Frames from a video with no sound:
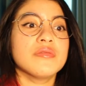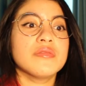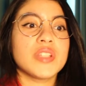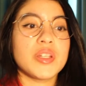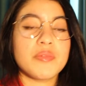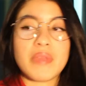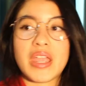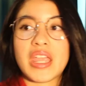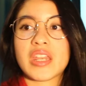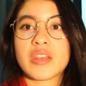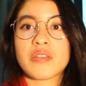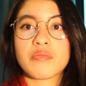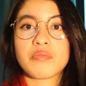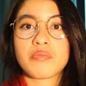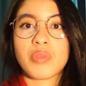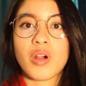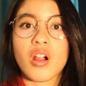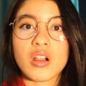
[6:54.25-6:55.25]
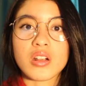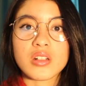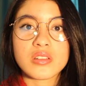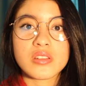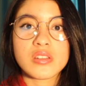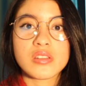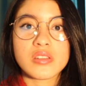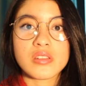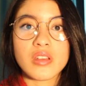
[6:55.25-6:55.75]
the main
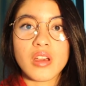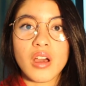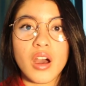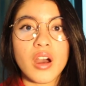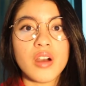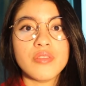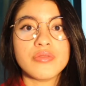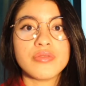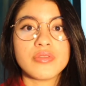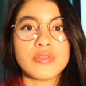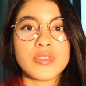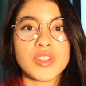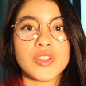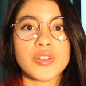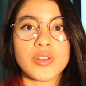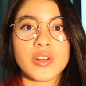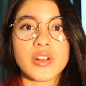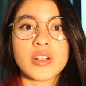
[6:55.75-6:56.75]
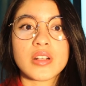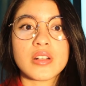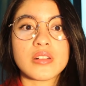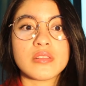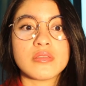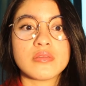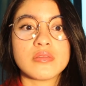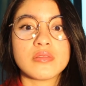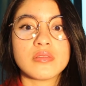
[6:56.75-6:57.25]
parts of your
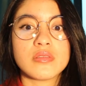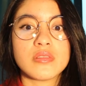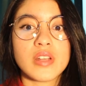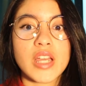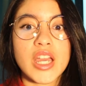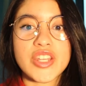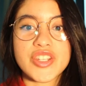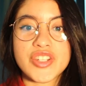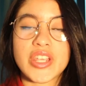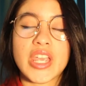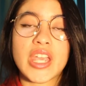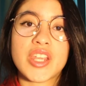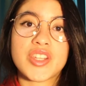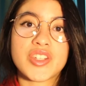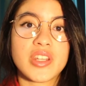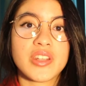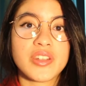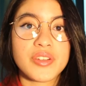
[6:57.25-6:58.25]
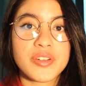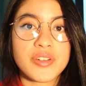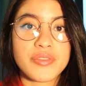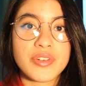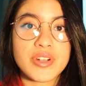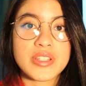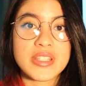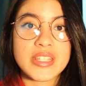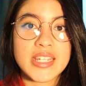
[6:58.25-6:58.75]
education in
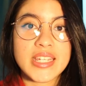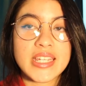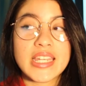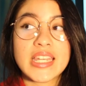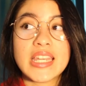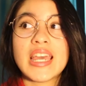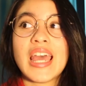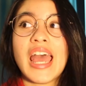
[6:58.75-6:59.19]
university,